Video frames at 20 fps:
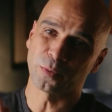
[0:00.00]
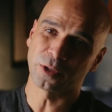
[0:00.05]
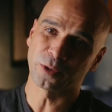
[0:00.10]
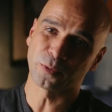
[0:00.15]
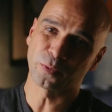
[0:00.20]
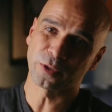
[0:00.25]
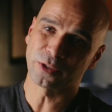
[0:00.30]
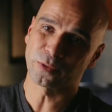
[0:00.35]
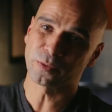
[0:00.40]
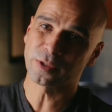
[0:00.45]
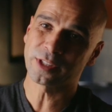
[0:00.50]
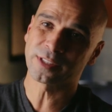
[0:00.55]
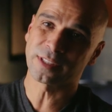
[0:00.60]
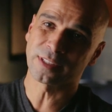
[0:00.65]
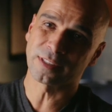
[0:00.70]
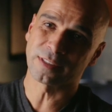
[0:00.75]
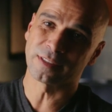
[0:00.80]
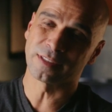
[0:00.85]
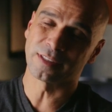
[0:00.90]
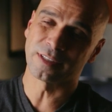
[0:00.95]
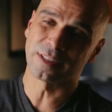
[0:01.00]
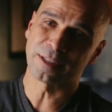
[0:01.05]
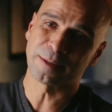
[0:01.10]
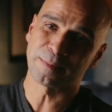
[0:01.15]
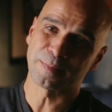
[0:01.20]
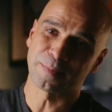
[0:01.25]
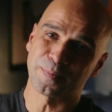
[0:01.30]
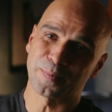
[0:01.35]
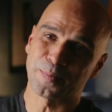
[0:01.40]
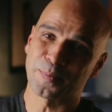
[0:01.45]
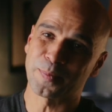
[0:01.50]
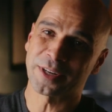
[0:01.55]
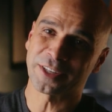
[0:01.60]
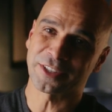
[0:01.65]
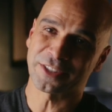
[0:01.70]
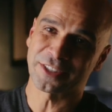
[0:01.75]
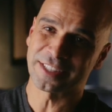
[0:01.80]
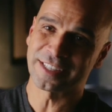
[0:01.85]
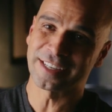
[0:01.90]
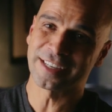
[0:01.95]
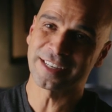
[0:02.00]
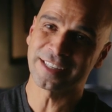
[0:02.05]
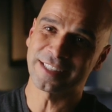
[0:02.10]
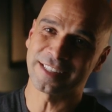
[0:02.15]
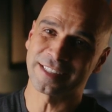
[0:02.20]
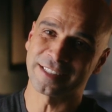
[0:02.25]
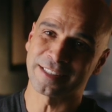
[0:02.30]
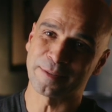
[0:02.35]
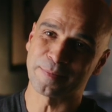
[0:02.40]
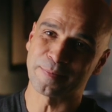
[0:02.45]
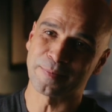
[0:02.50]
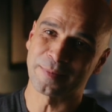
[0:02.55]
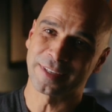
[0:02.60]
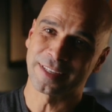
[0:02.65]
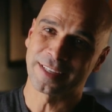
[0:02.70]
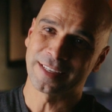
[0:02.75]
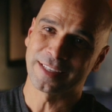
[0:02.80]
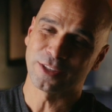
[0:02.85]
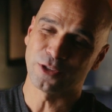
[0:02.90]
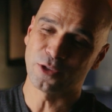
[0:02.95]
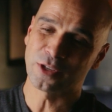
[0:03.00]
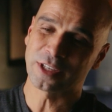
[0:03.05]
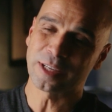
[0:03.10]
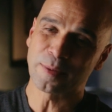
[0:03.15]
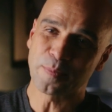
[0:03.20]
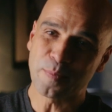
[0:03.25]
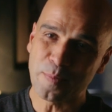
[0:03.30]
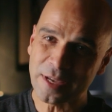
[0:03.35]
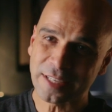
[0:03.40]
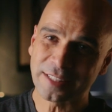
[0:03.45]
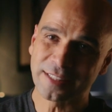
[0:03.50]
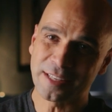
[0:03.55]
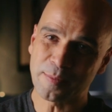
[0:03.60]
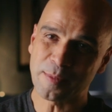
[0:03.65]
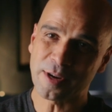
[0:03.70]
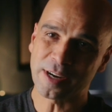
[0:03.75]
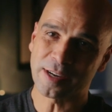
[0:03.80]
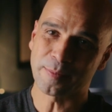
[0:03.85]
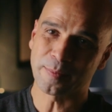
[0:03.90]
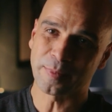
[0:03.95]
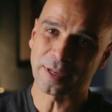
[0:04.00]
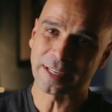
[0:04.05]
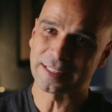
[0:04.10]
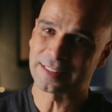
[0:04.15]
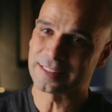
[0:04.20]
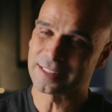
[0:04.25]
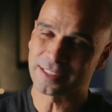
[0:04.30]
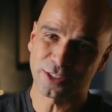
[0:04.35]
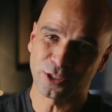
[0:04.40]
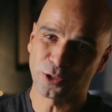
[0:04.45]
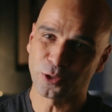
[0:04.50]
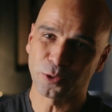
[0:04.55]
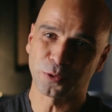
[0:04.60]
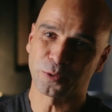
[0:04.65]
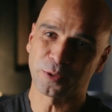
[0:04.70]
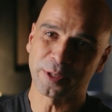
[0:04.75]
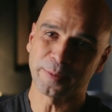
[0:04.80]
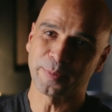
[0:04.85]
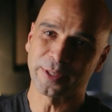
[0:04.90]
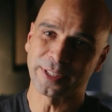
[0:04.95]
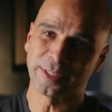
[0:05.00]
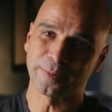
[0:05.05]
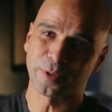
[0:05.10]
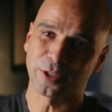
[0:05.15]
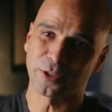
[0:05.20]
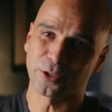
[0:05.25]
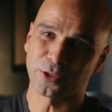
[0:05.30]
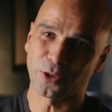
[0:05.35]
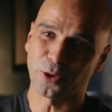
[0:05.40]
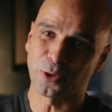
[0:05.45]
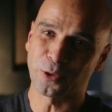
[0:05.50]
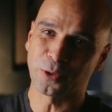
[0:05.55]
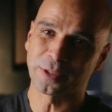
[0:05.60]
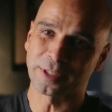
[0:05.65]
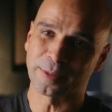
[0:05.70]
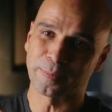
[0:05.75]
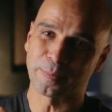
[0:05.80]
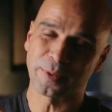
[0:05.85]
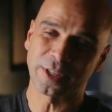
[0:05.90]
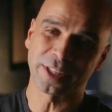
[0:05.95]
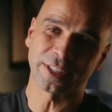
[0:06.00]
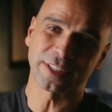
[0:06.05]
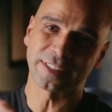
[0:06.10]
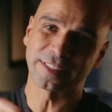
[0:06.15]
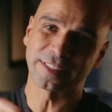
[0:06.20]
when we drizzle butter and honey in them, you can pick them up and there's no dripping because all the butter